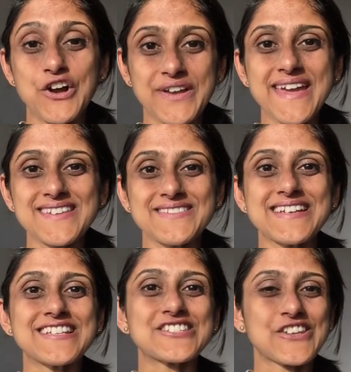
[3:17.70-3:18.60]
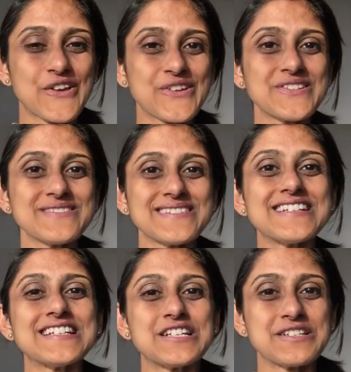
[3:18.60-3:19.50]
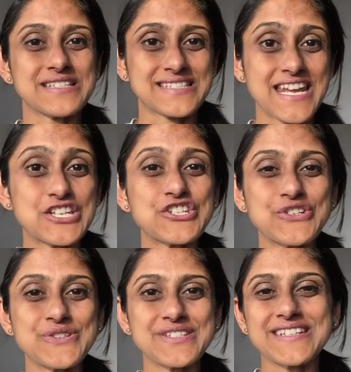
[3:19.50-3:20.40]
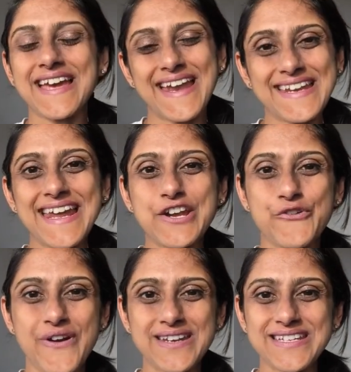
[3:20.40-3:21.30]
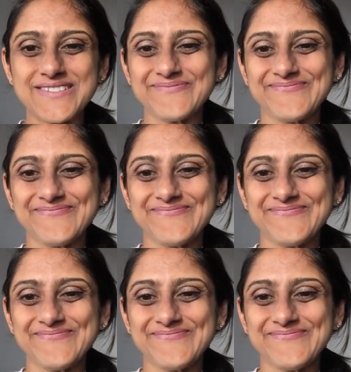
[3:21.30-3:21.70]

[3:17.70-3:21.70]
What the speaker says: Okay, so stay tuned and get ready.